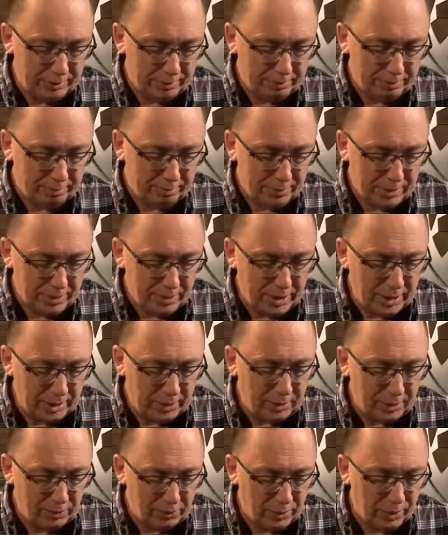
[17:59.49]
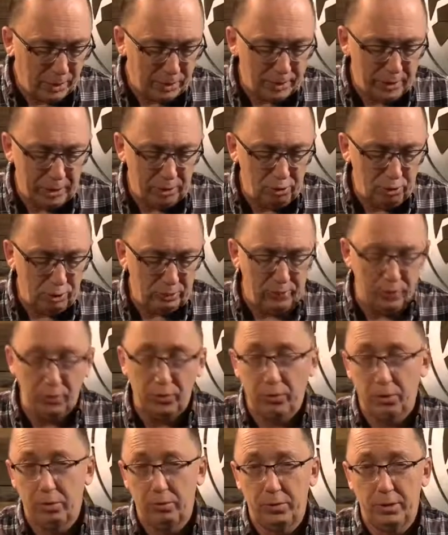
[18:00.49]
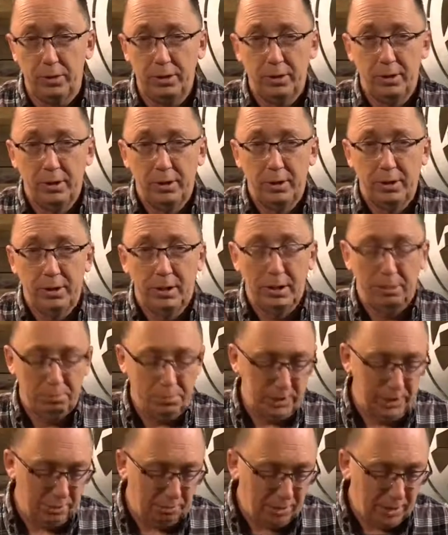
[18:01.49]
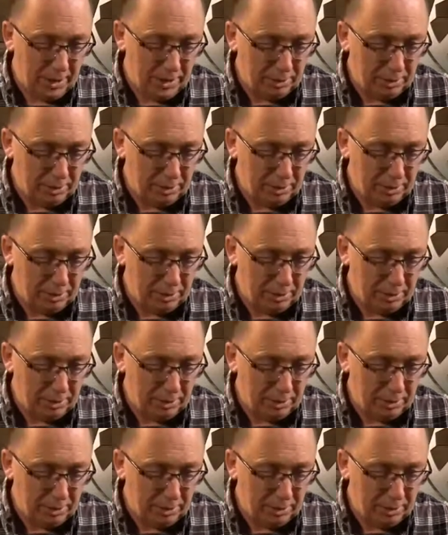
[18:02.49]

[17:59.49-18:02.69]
by taking the very nature of a servant and being made in